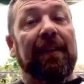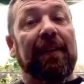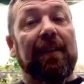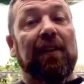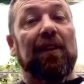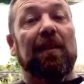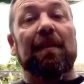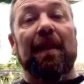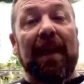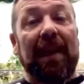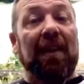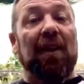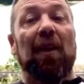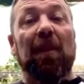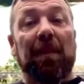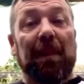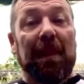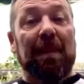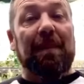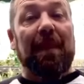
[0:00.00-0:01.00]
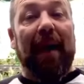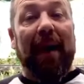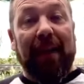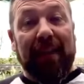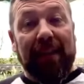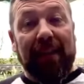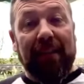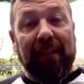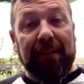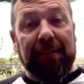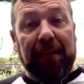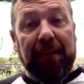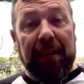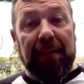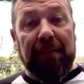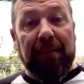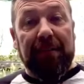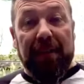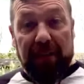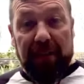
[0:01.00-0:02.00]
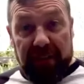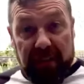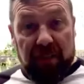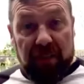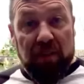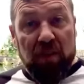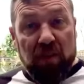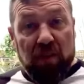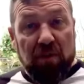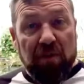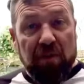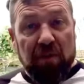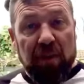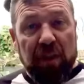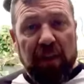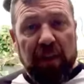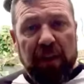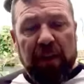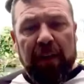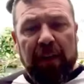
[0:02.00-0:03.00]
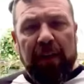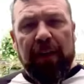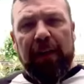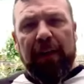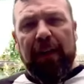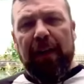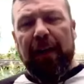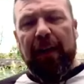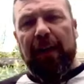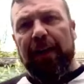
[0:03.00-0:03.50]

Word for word: that she may not be back very, very soon. Uh,